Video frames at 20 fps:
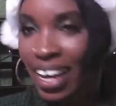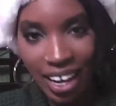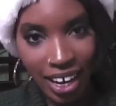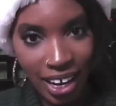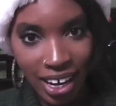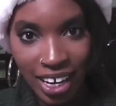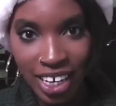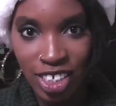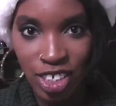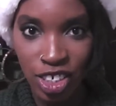
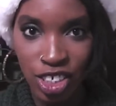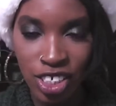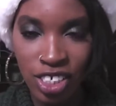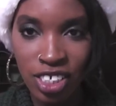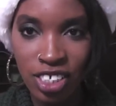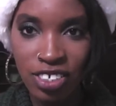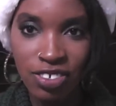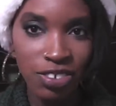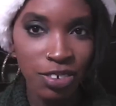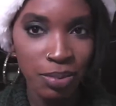
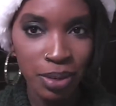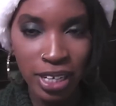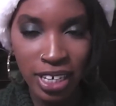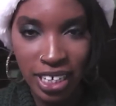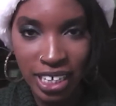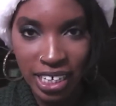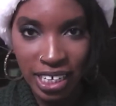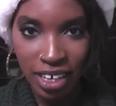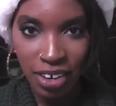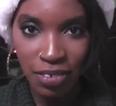ages for me to
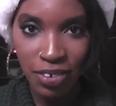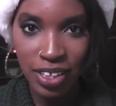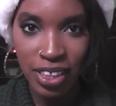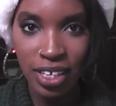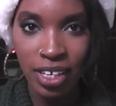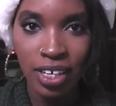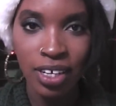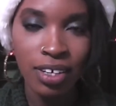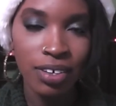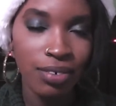get
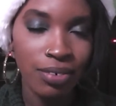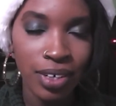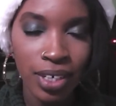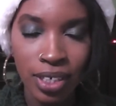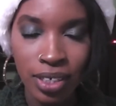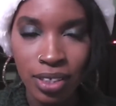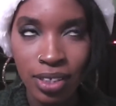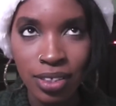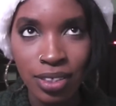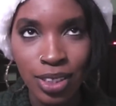everything,
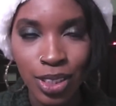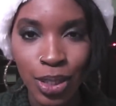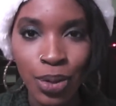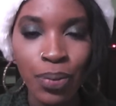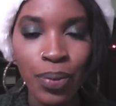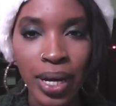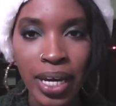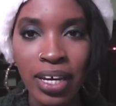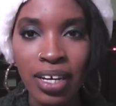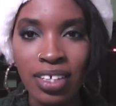well two
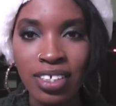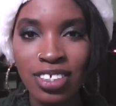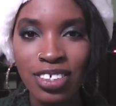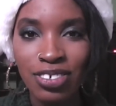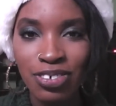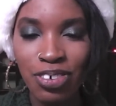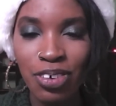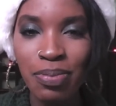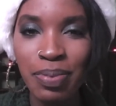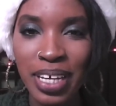weeks
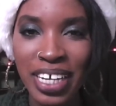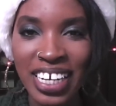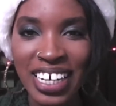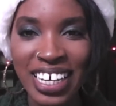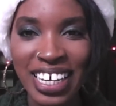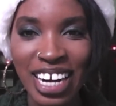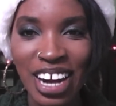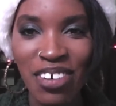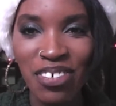for me to get